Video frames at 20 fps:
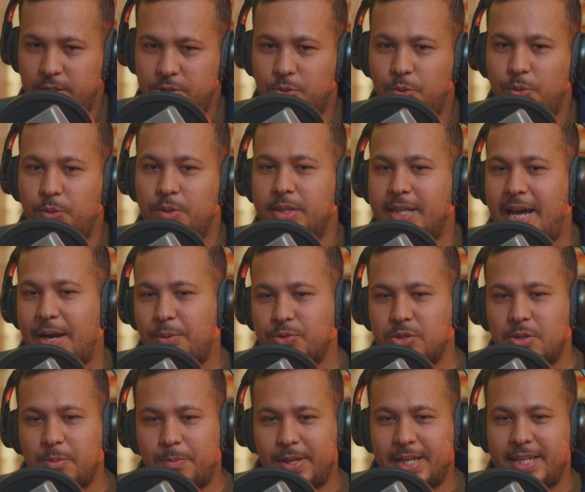So that was
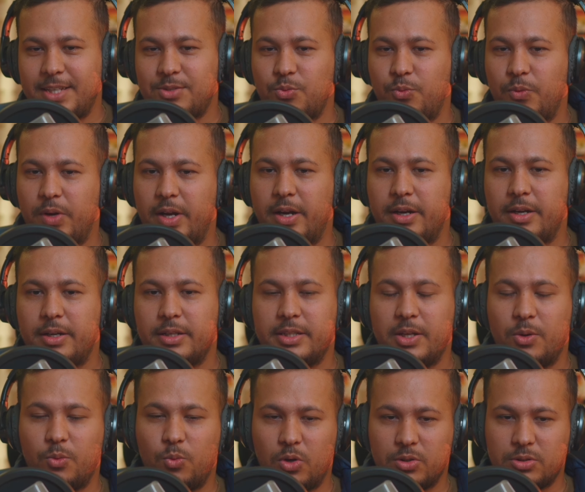the place where
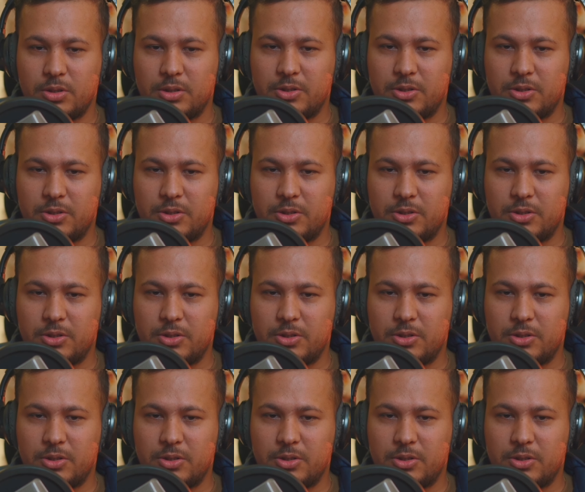there was a